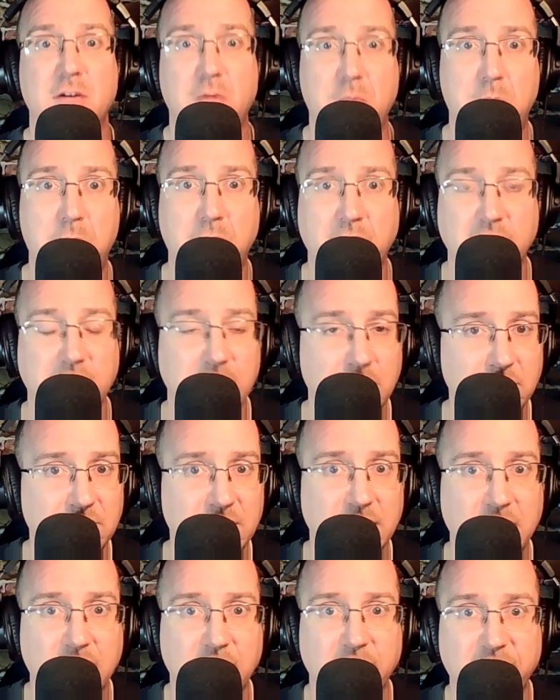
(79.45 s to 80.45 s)
But using
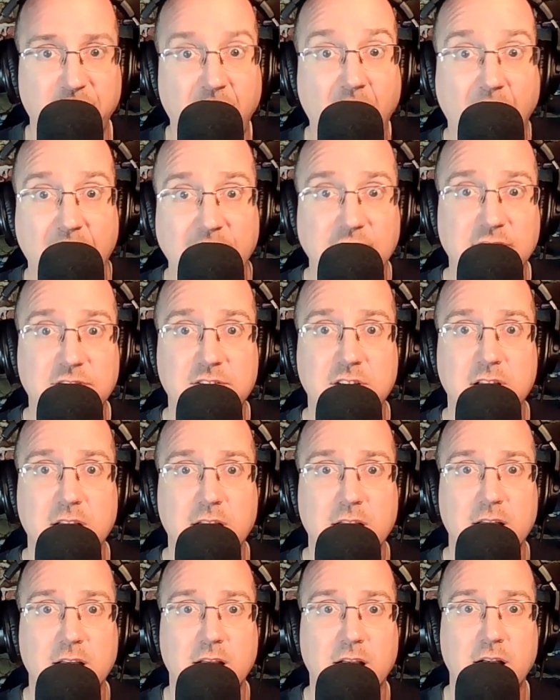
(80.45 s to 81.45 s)
the device
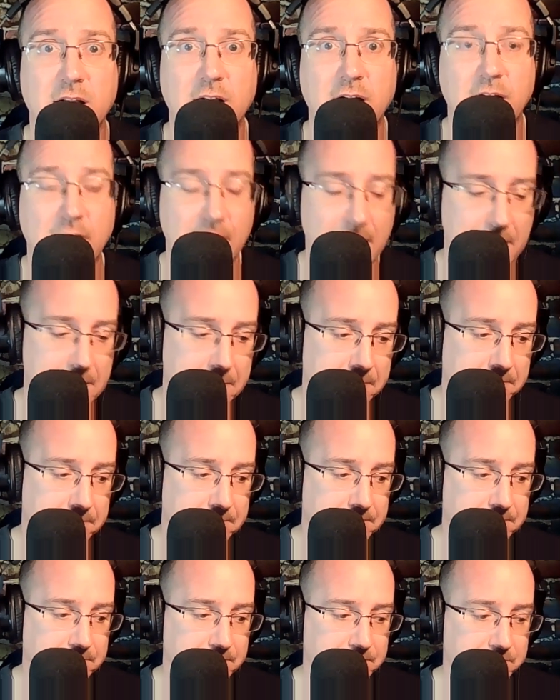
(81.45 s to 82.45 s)
um,
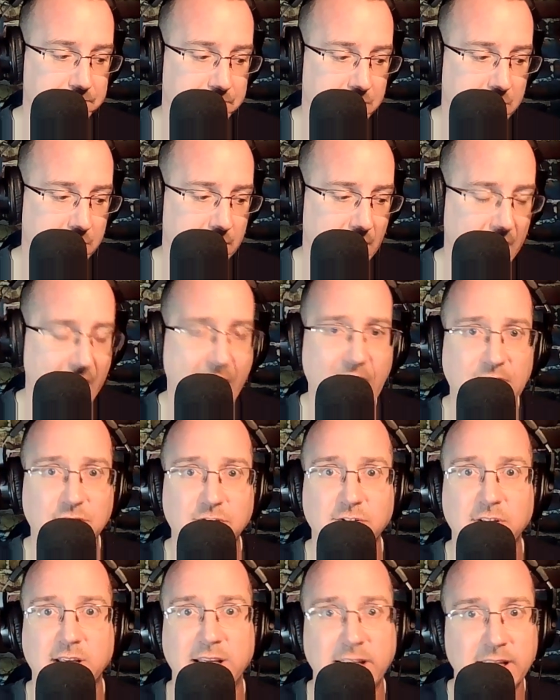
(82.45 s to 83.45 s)

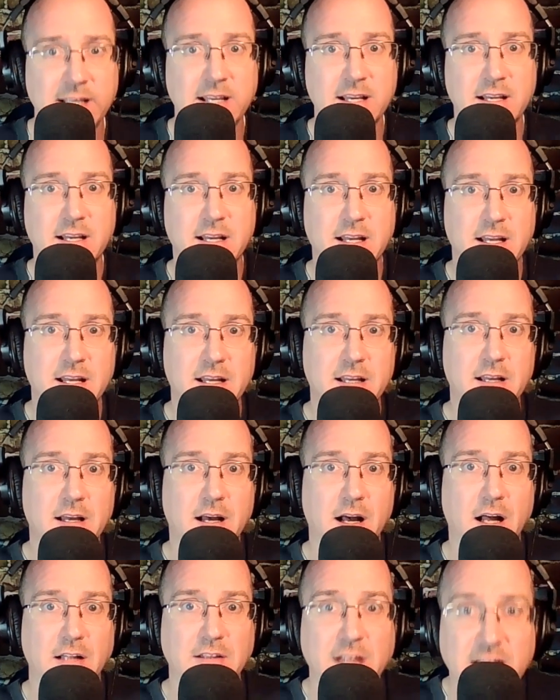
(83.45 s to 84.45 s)
actually
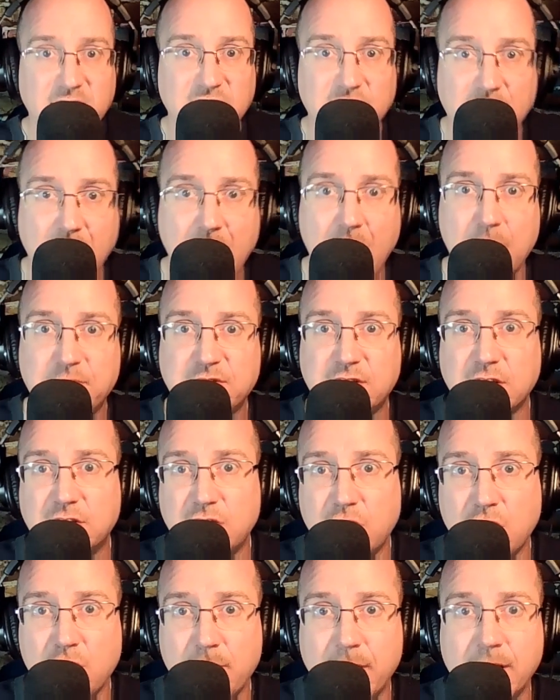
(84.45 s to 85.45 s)
uh, lets cops
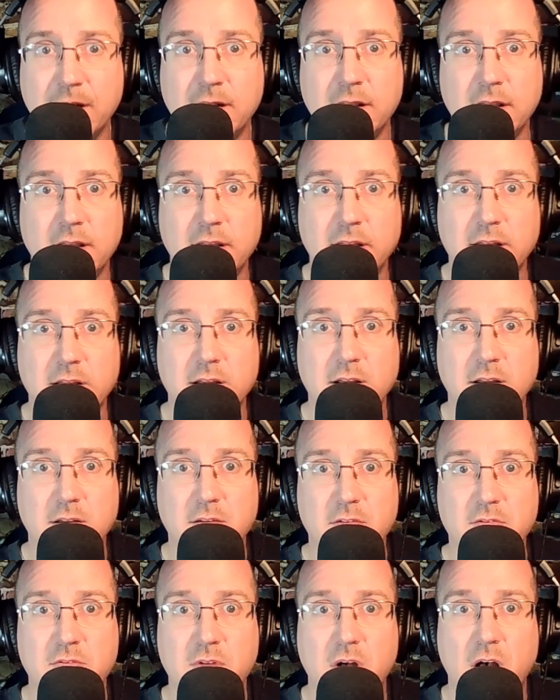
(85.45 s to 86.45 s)
determine
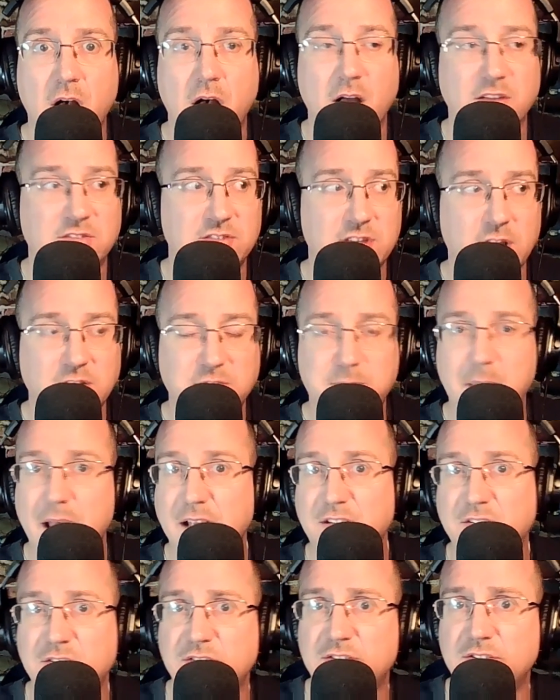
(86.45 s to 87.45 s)
a
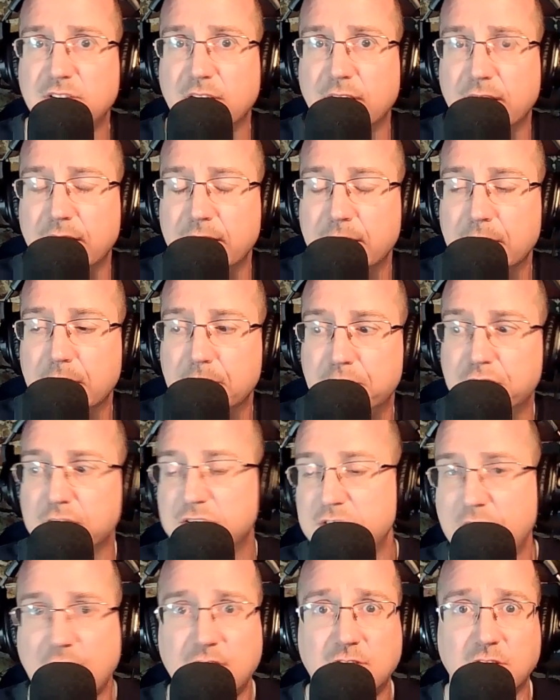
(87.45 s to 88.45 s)
suspect's uh,
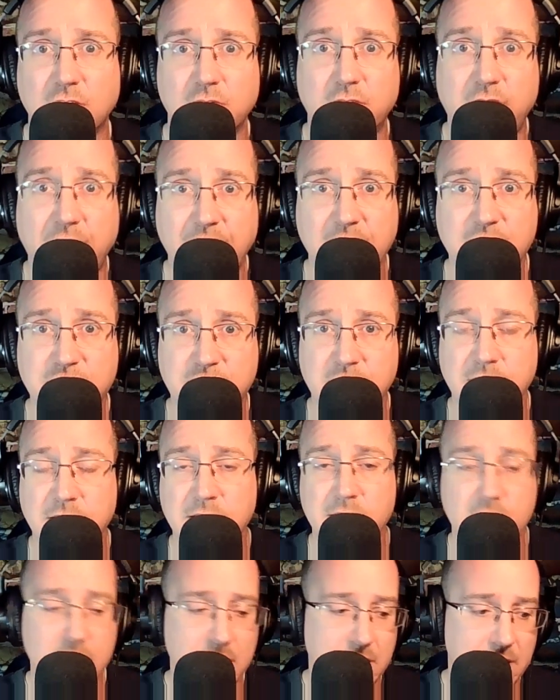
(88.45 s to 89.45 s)
precise location,
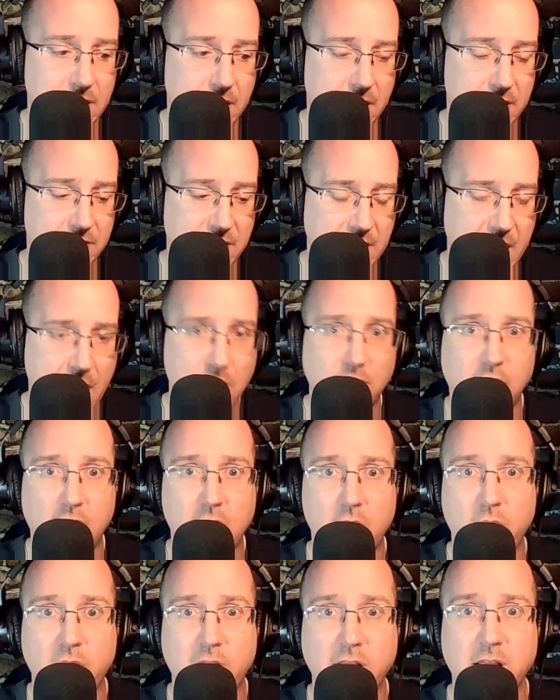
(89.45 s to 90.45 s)
uh, the
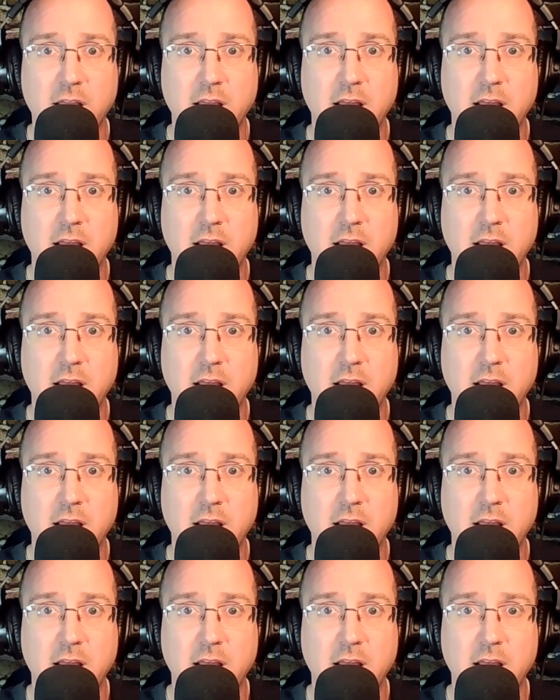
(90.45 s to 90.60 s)
outgoing